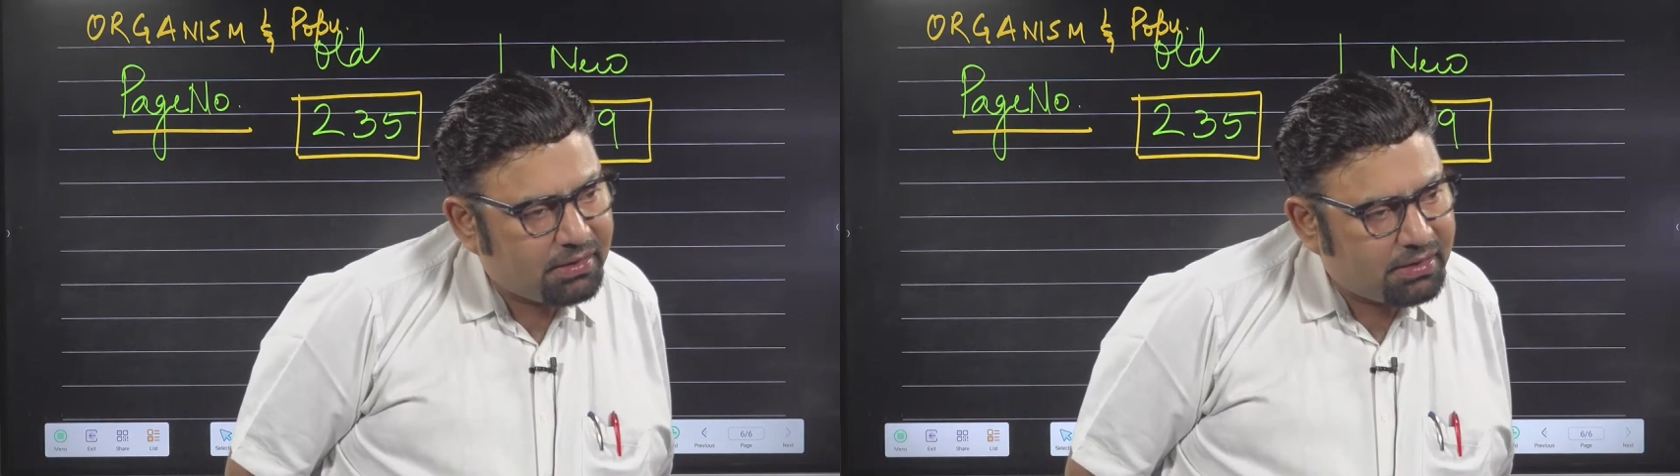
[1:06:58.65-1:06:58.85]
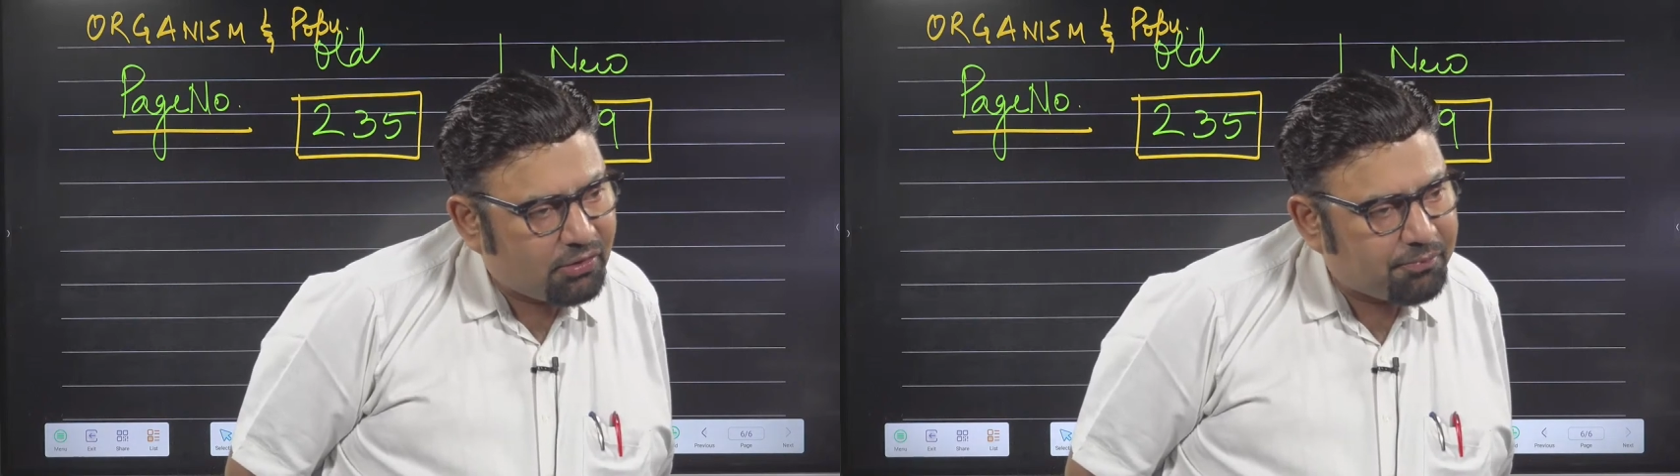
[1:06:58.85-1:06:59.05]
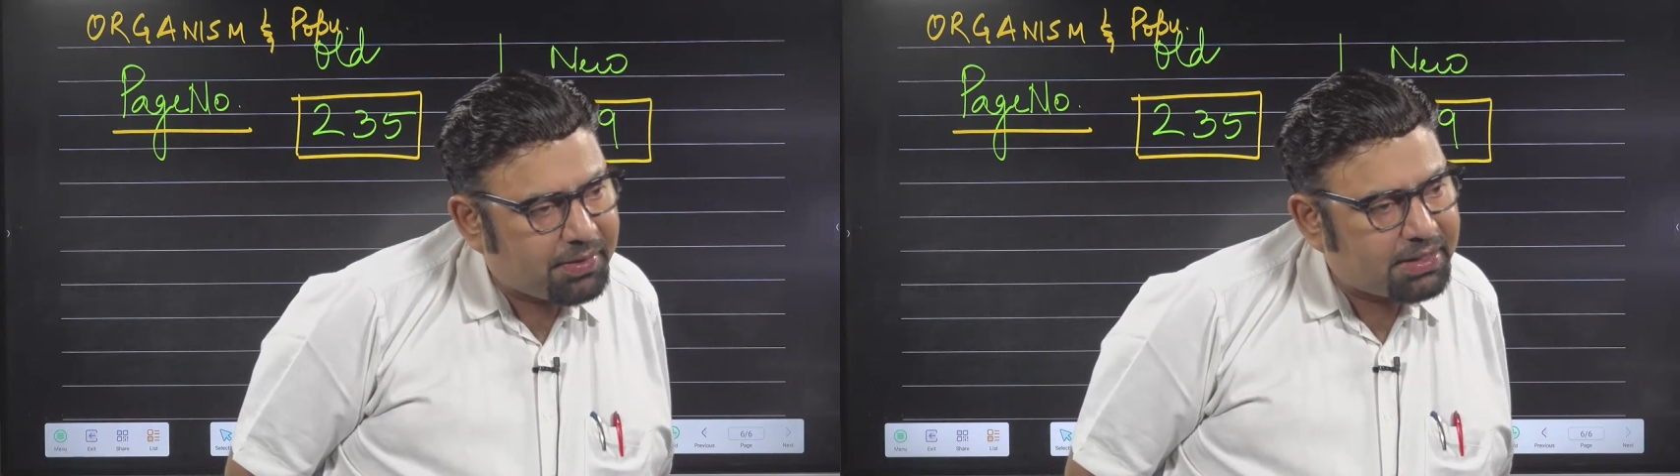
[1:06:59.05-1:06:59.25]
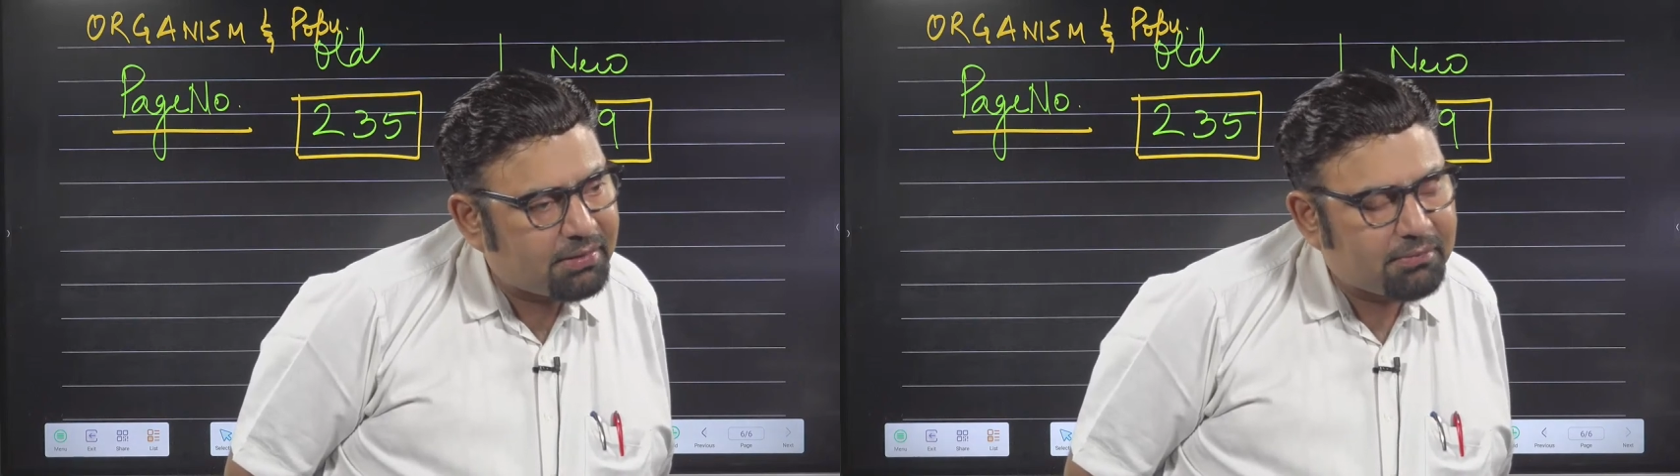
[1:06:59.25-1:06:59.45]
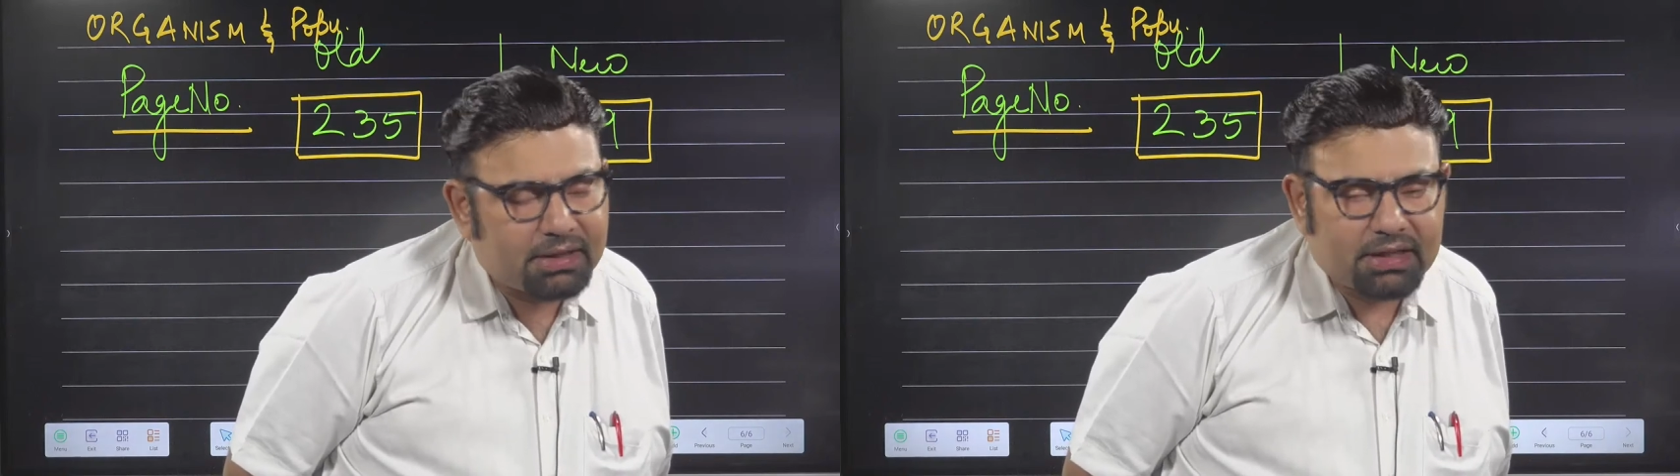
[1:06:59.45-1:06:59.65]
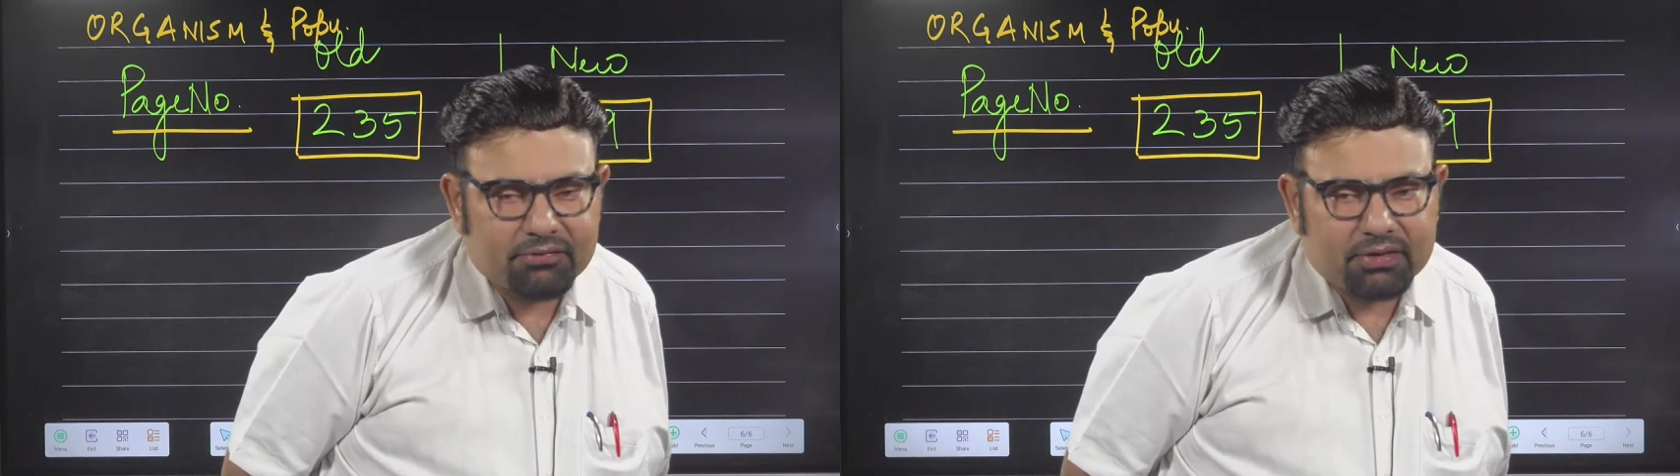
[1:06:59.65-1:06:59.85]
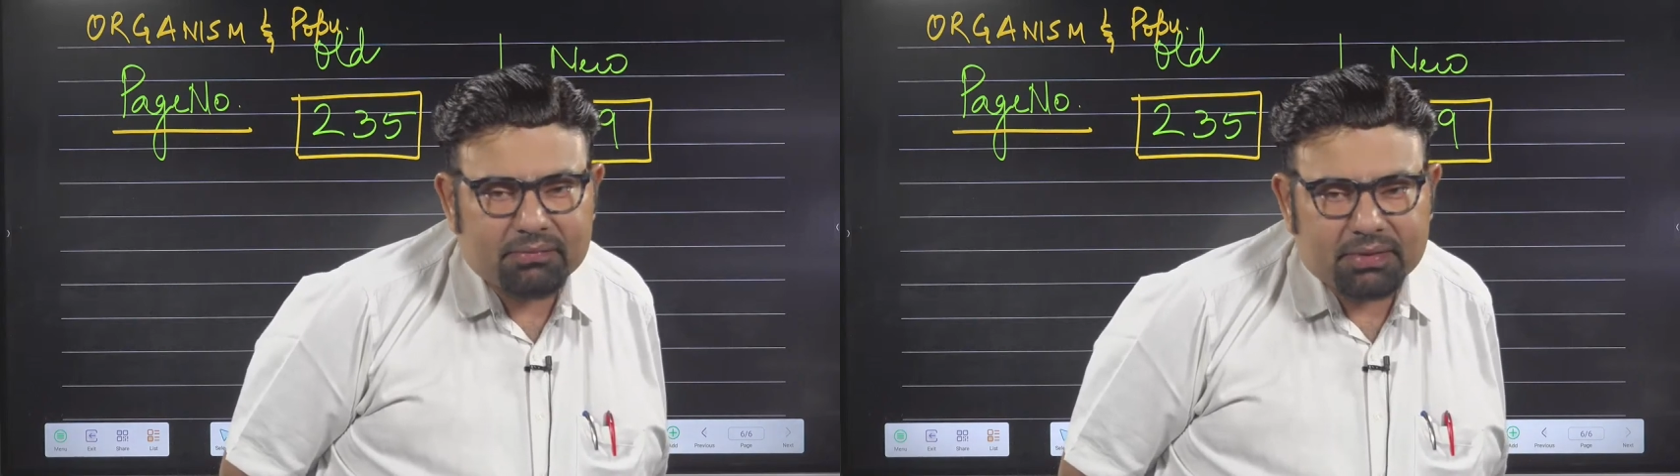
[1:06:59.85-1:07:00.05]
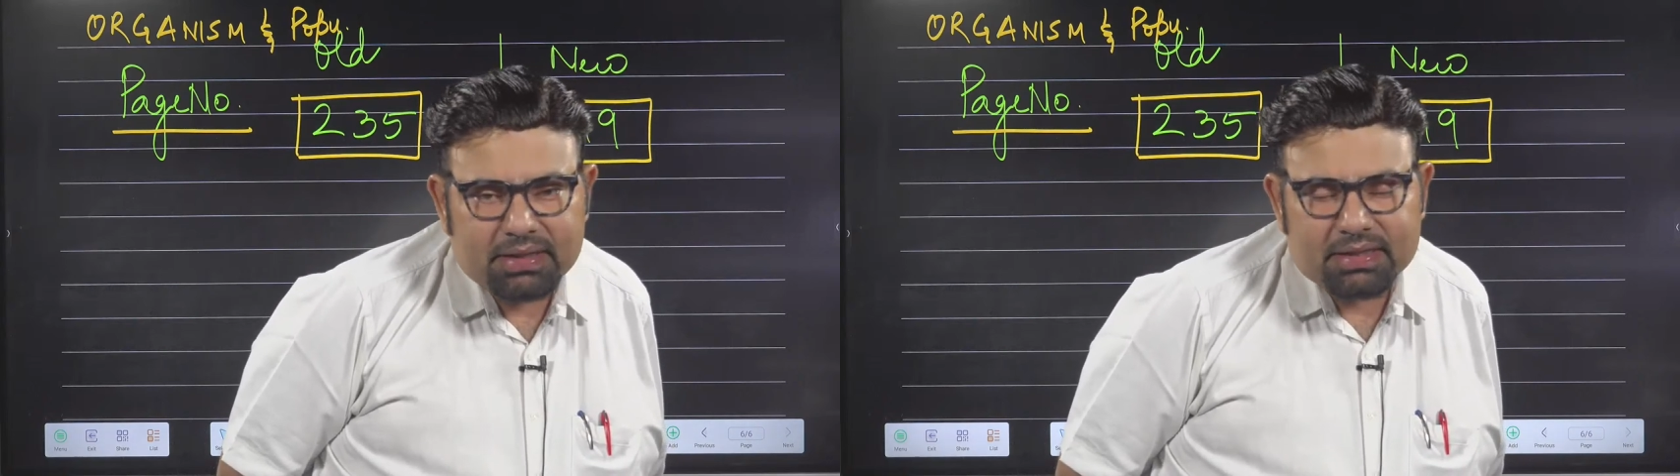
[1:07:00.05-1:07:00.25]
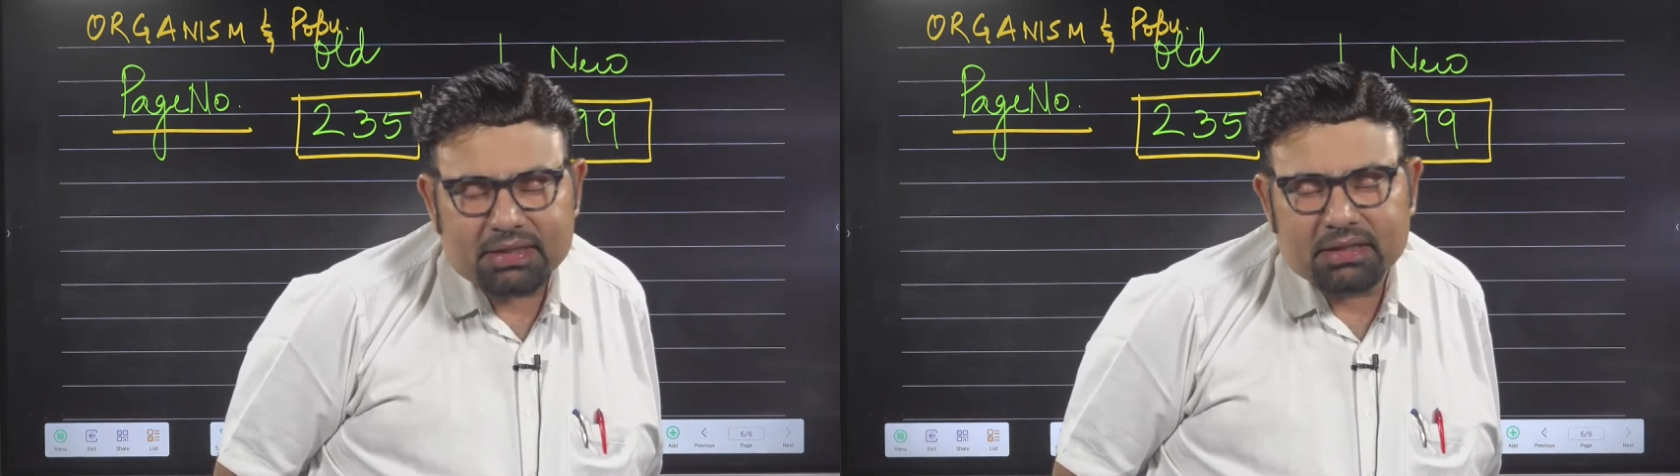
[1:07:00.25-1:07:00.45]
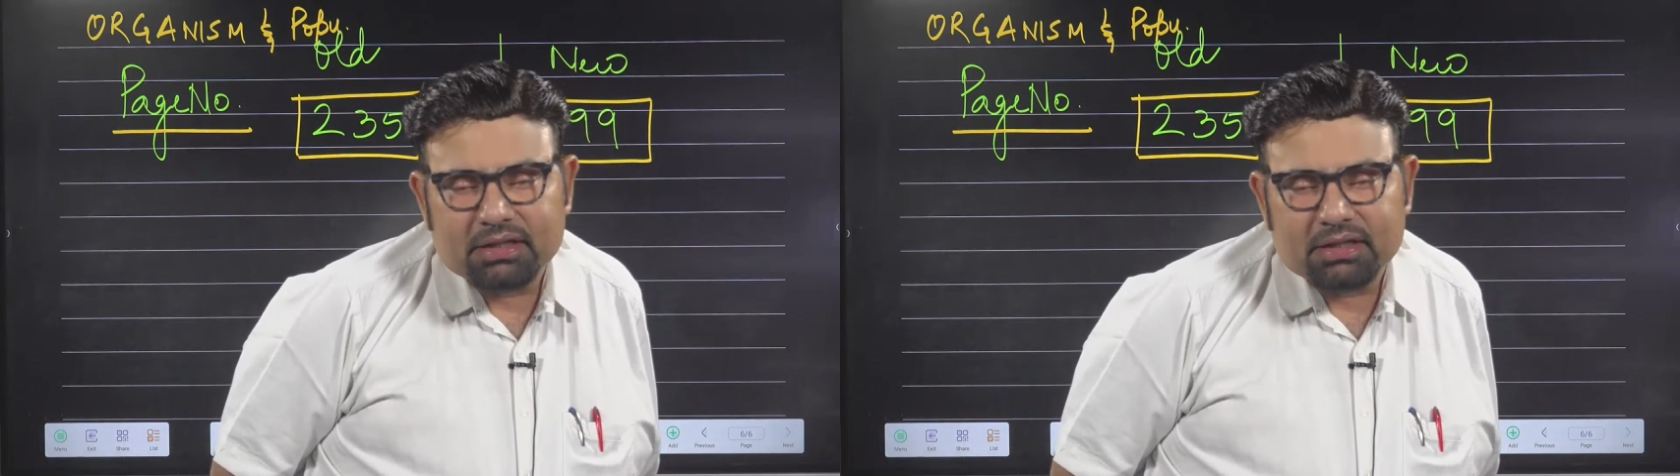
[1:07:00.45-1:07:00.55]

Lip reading: Now, page number given means